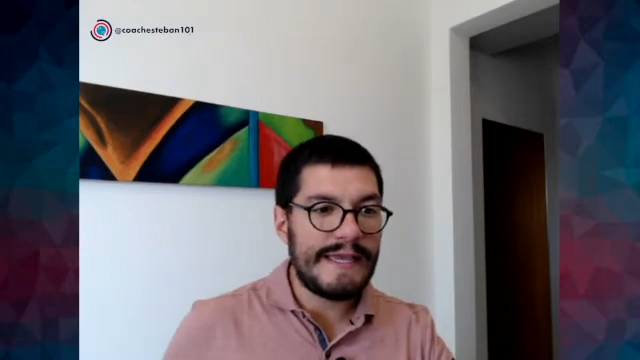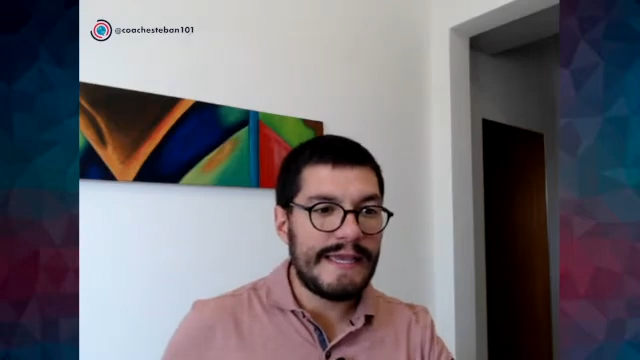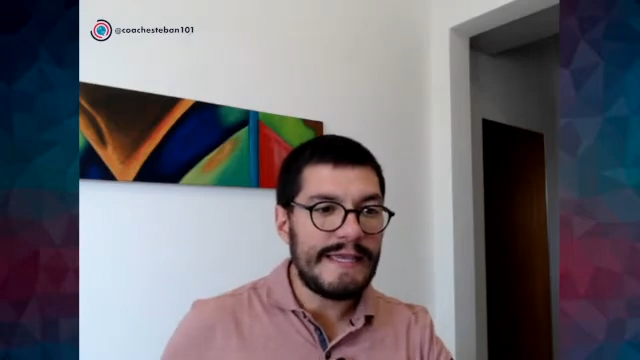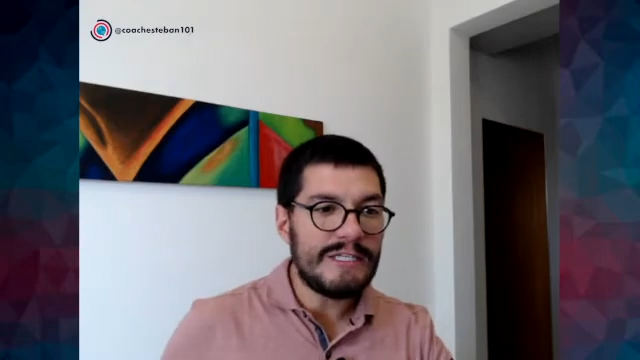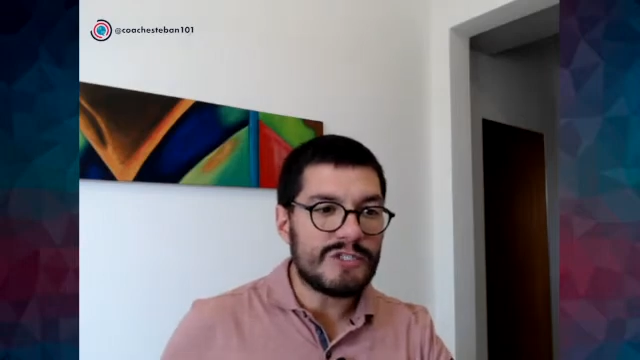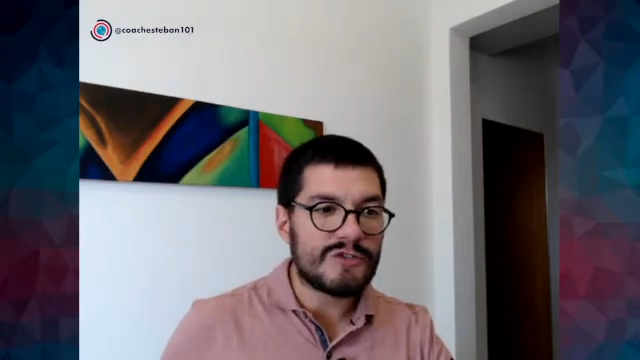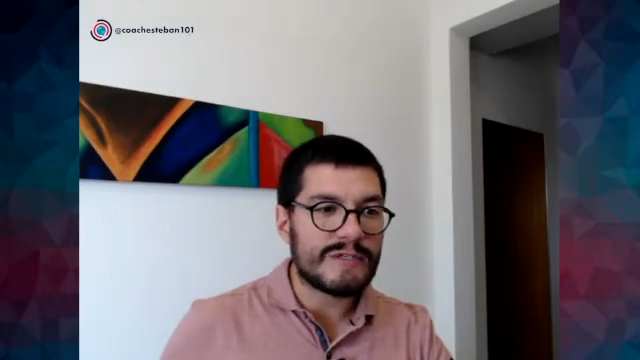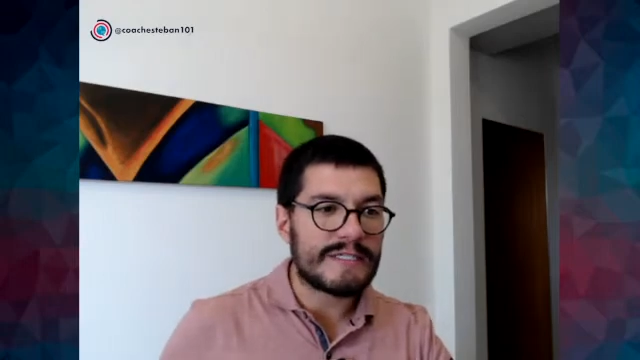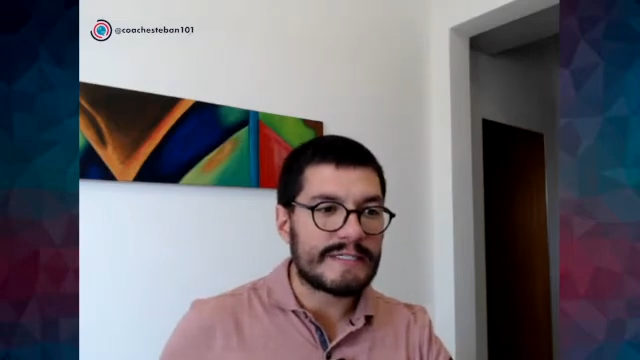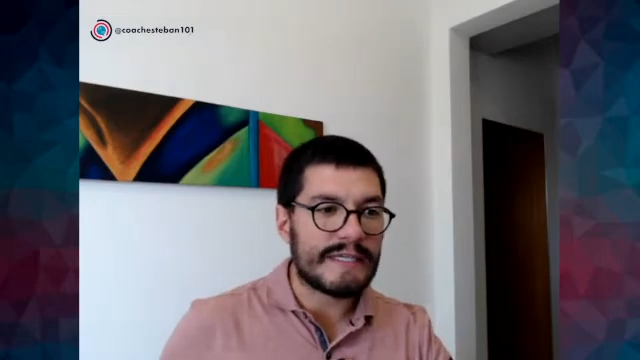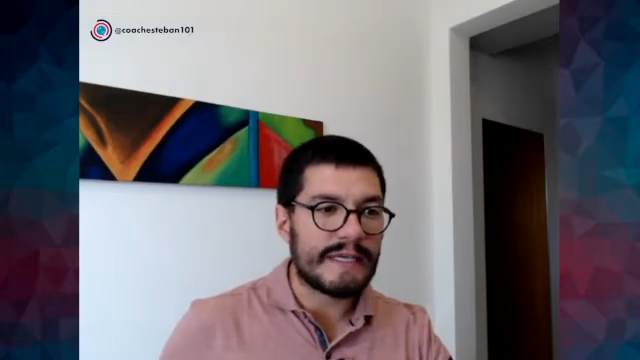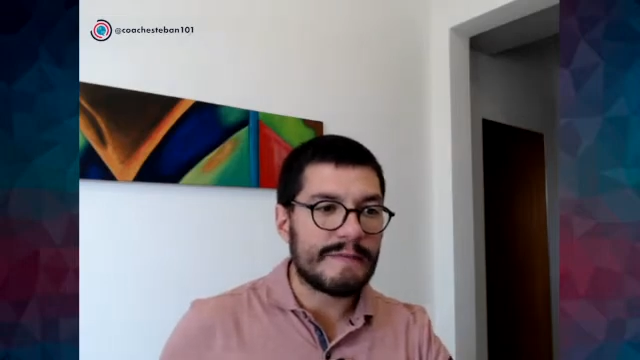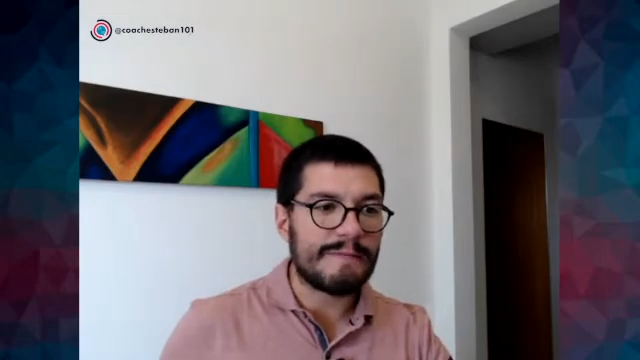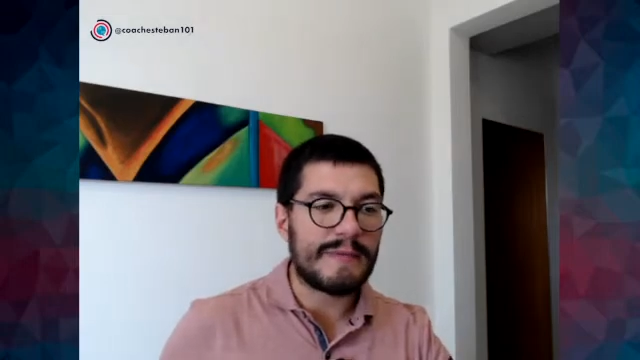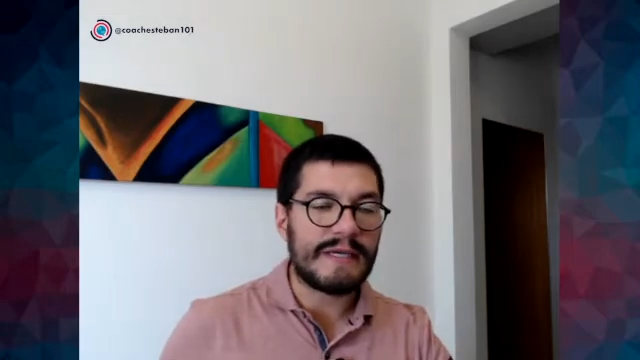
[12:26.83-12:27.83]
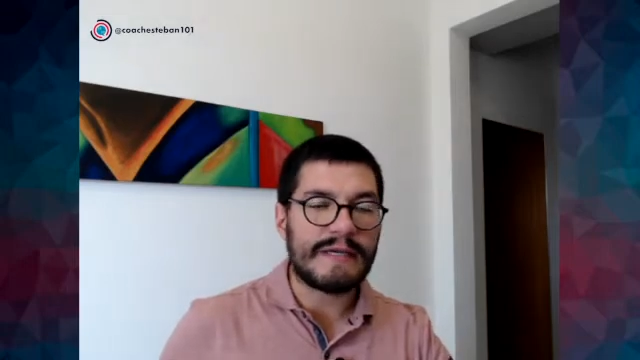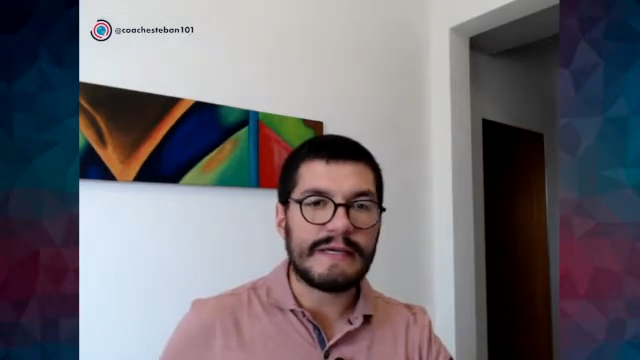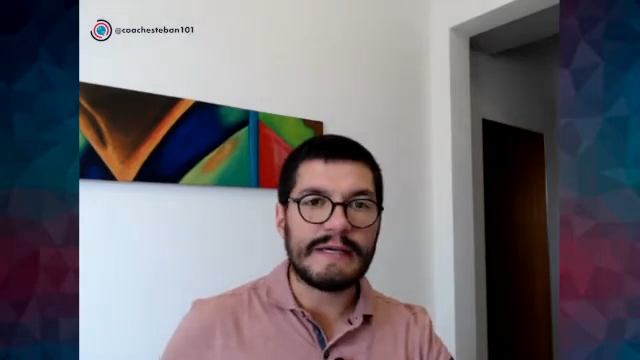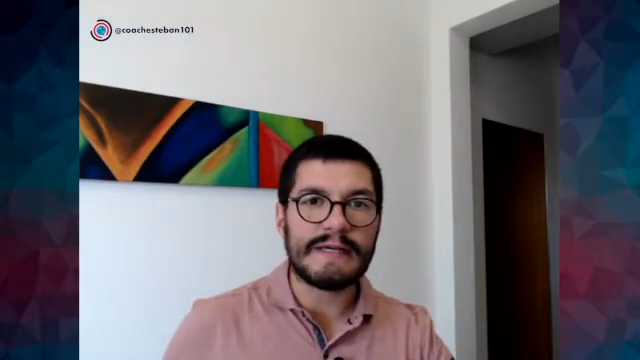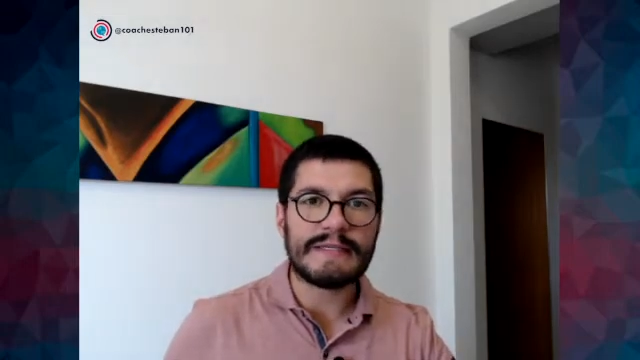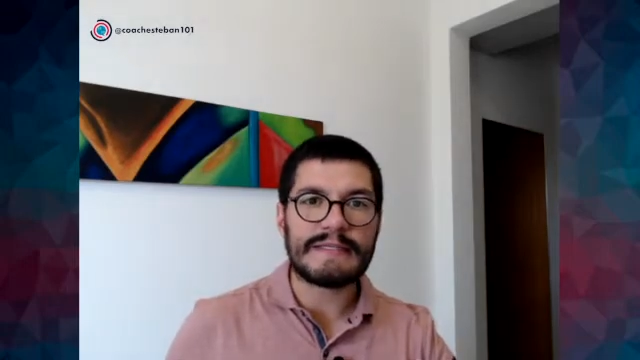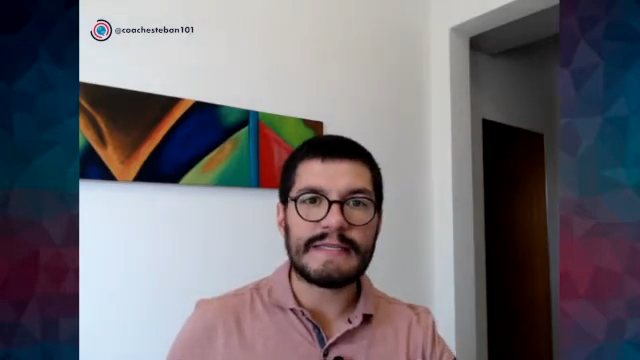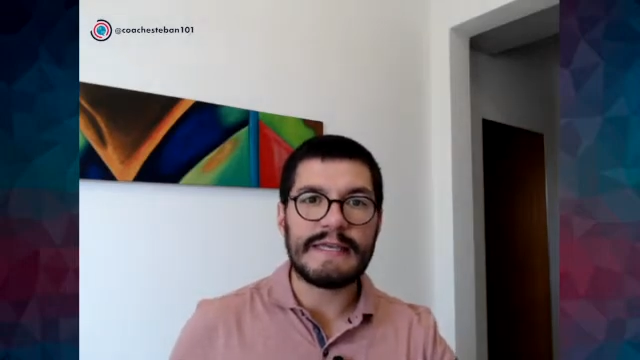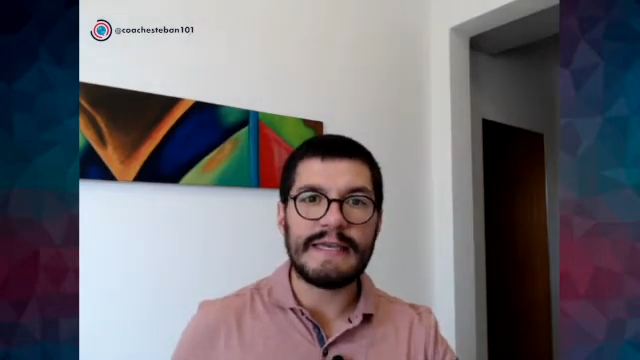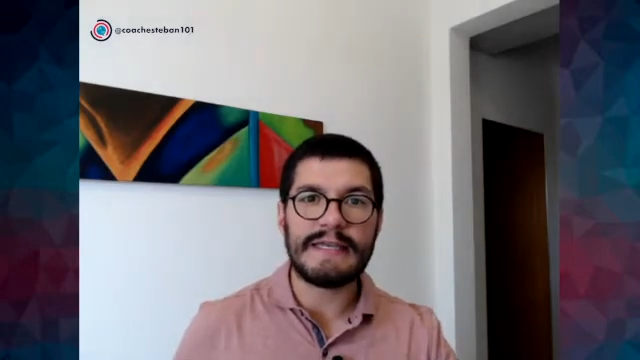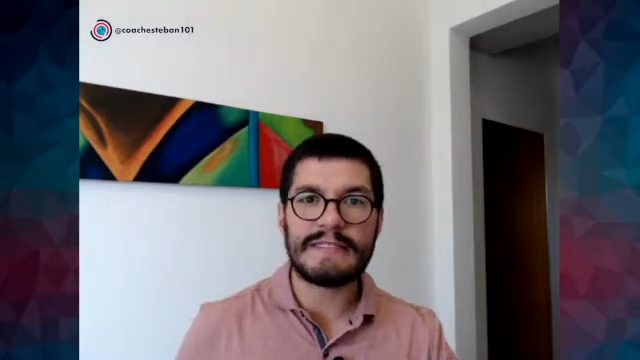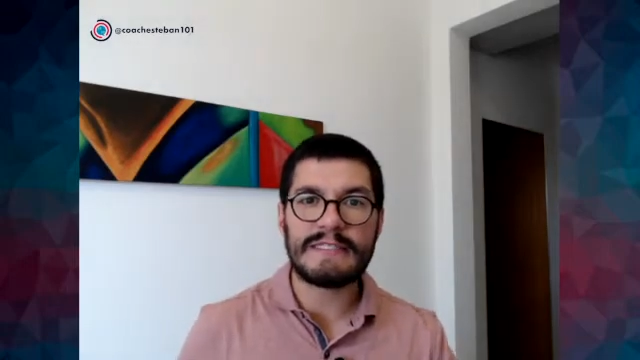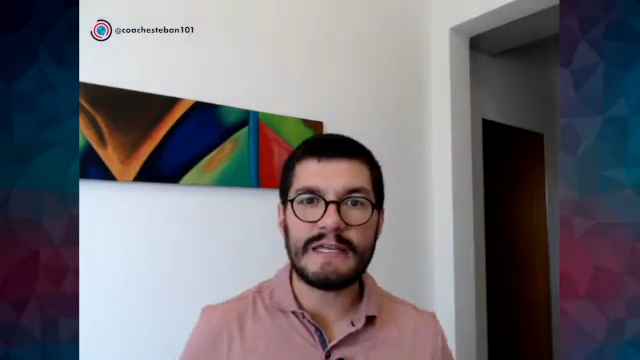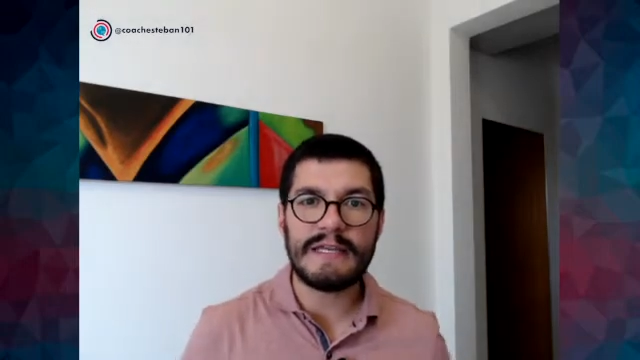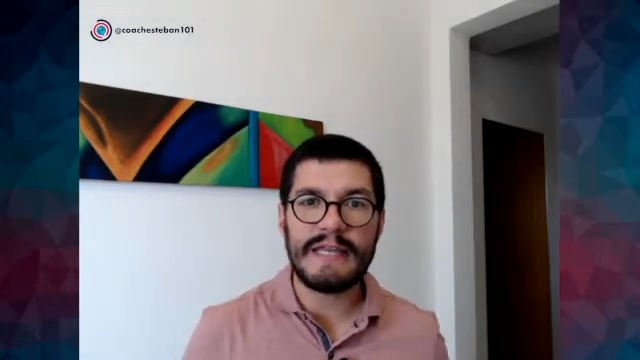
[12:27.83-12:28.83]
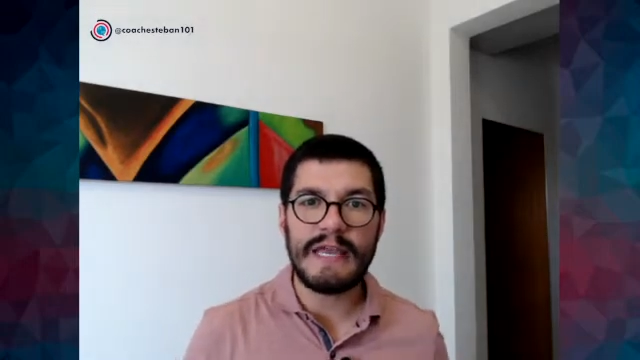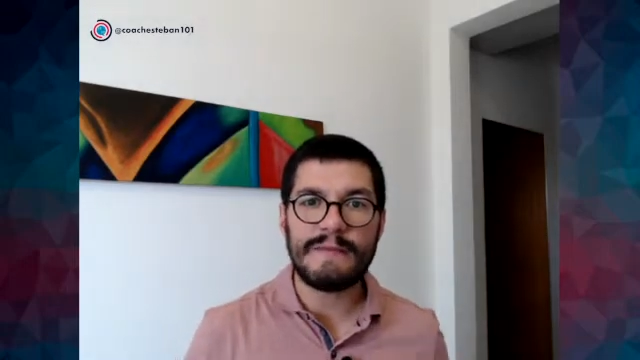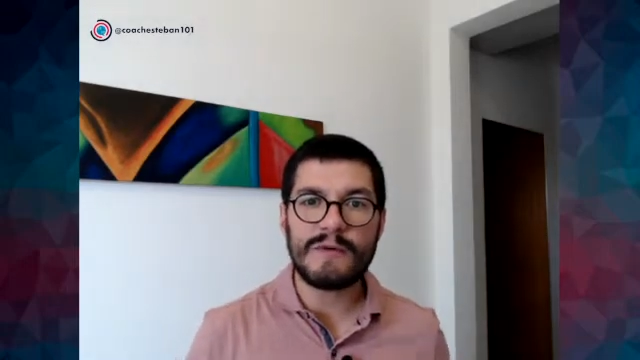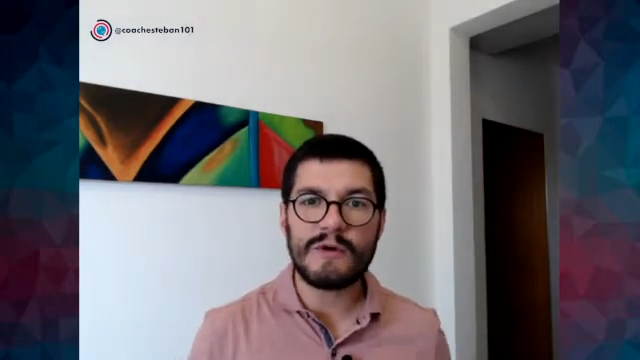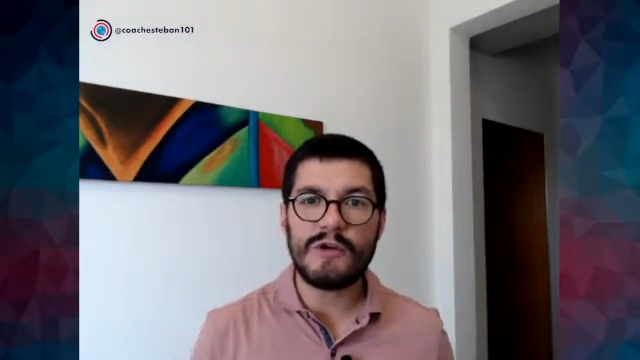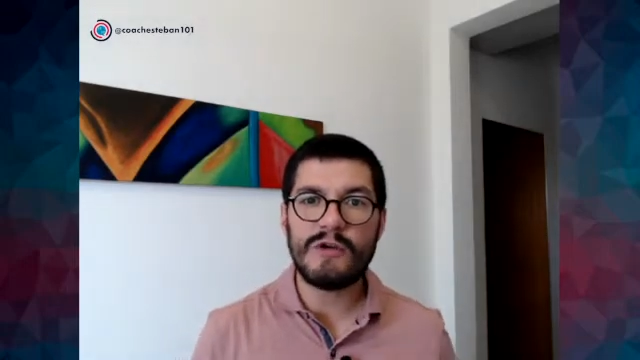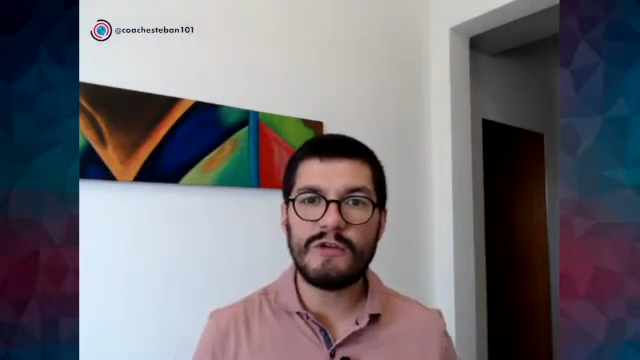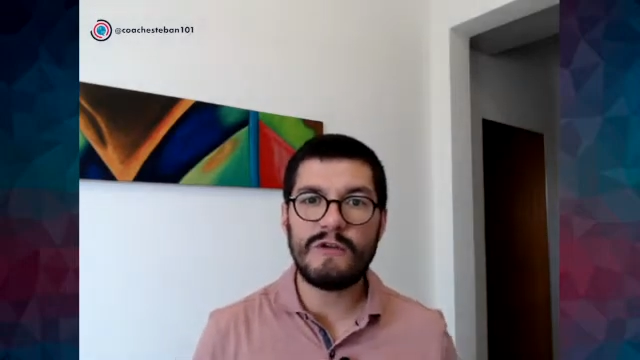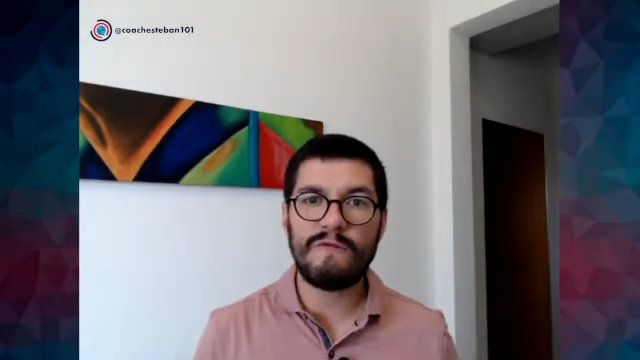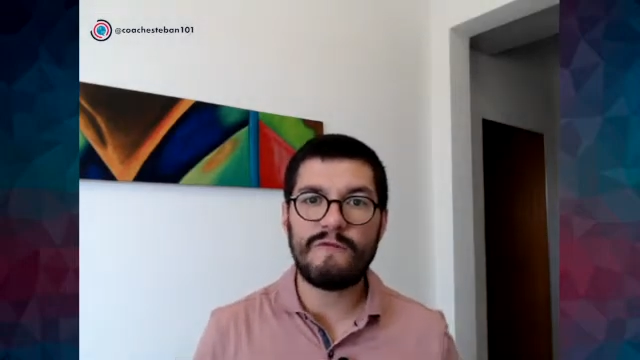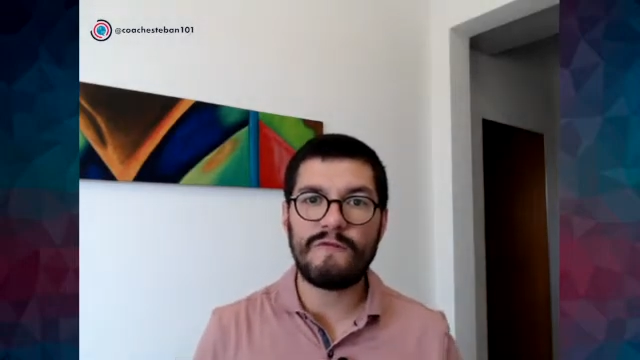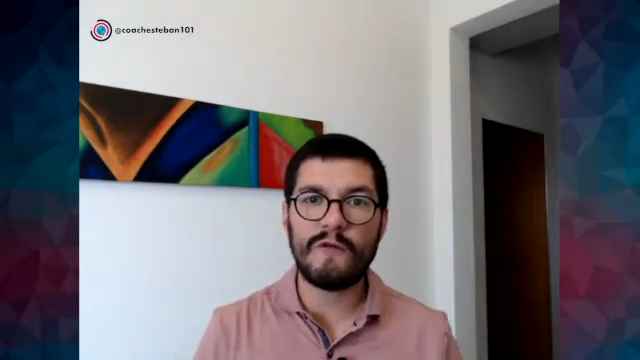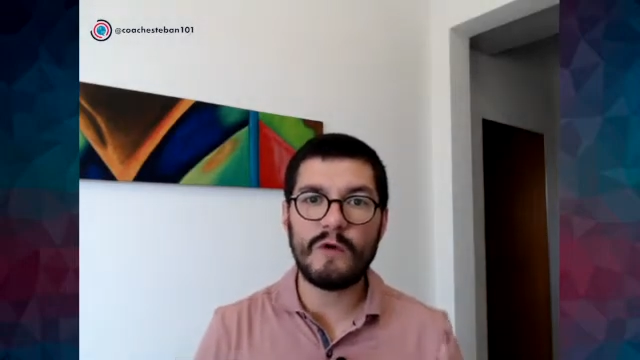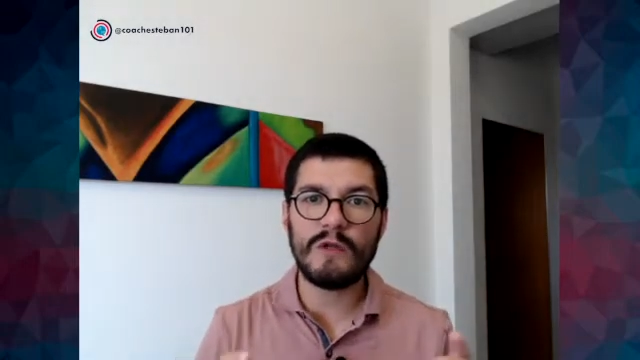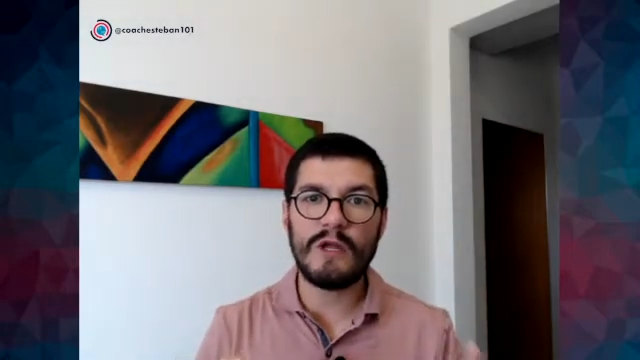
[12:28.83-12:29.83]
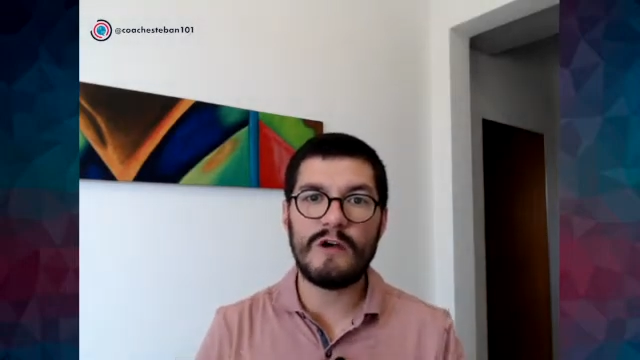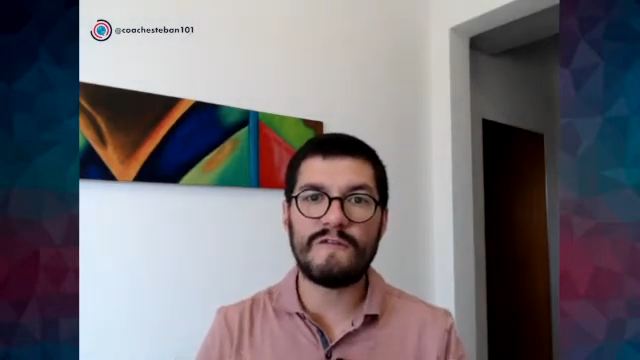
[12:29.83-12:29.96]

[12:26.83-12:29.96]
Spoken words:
interesting because it's a neighborhood full